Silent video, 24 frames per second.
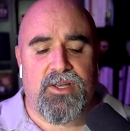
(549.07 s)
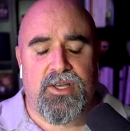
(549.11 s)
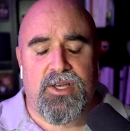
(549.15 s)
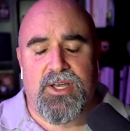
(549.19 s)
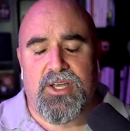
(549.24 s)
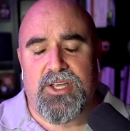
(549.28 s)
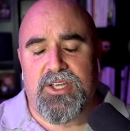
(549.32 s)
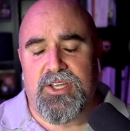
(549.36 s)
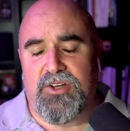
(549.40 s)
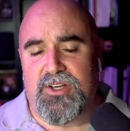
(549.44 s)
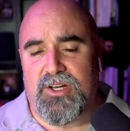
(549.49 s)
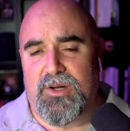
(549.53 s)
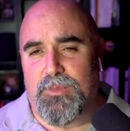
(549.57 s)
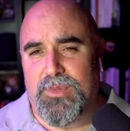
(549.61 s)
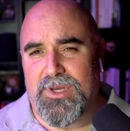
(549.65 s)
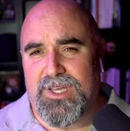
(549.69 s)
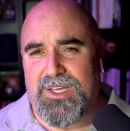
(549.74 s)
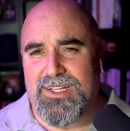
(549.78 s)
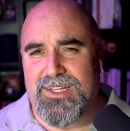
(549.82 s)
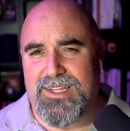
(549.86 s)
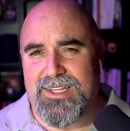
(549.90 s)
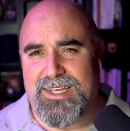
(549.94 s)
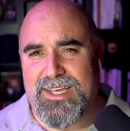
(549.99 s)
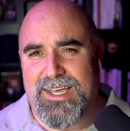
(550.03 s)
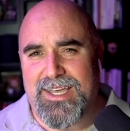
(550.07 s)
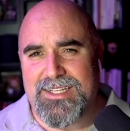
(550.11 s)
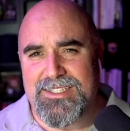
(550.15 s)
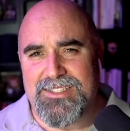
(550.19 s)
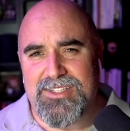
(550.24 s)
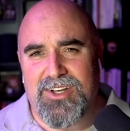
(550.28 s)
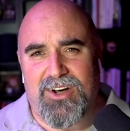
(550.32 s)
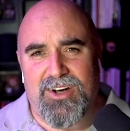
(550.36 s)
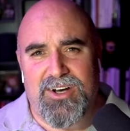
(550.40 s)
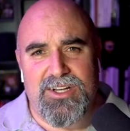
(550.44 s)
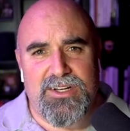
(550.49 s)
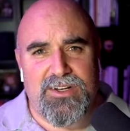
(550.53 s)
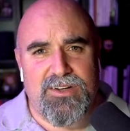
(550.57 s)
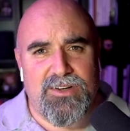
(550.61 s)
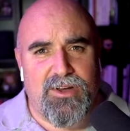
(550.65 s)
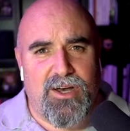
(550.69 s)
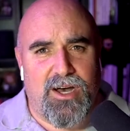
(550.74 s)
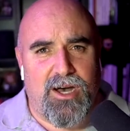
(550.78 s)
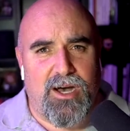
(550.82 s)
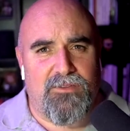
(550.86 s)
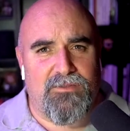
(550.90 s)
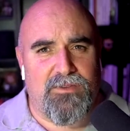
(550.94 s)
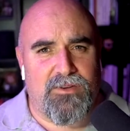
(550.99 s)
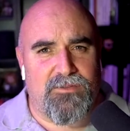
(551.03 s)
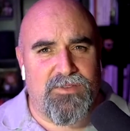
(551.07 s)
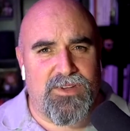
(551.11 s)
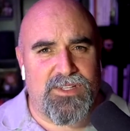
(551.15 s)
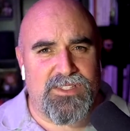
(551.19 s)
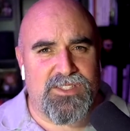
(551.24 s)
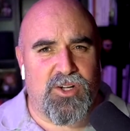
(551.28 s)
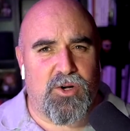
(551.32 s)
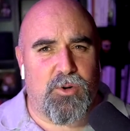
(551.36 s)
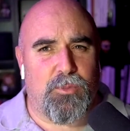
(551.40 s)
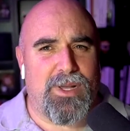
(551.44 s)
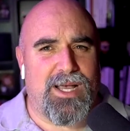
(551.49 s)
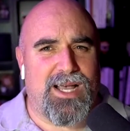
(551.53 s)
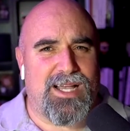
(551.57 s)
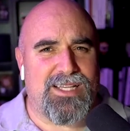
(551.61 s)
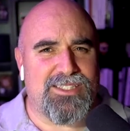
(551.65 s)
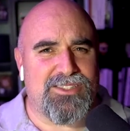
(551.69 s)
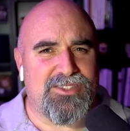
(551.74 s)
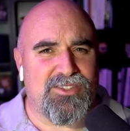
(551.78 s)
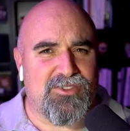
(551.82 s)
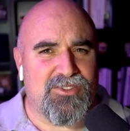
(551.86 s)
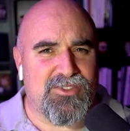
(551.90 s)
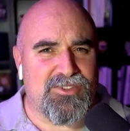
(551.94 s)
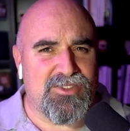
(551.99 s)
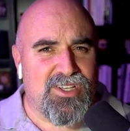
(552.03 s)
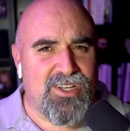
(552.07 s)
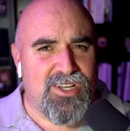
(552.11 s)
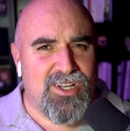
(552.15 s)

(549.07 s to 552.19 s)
you're going to be a liaison for physical pastors,